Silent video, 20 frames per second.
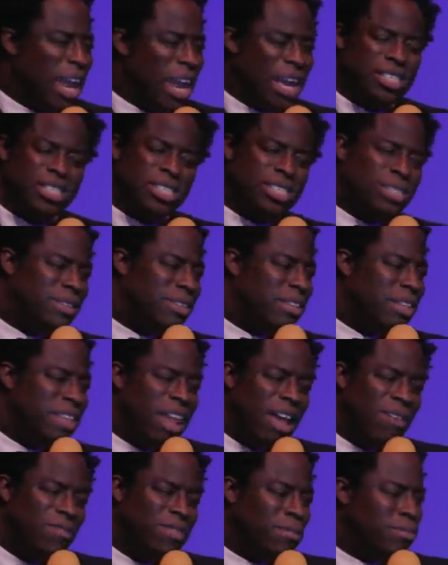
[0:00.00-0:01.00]
And I just
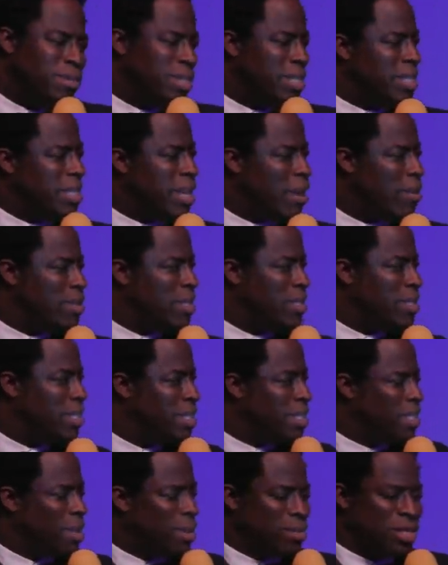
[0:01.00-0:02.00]
loved them since I was,
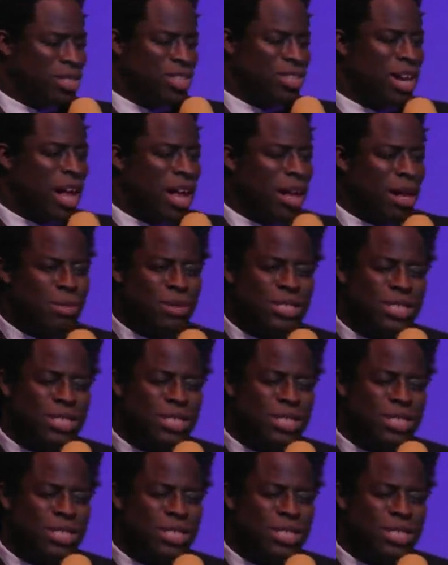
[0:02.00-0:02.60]
since I was a child.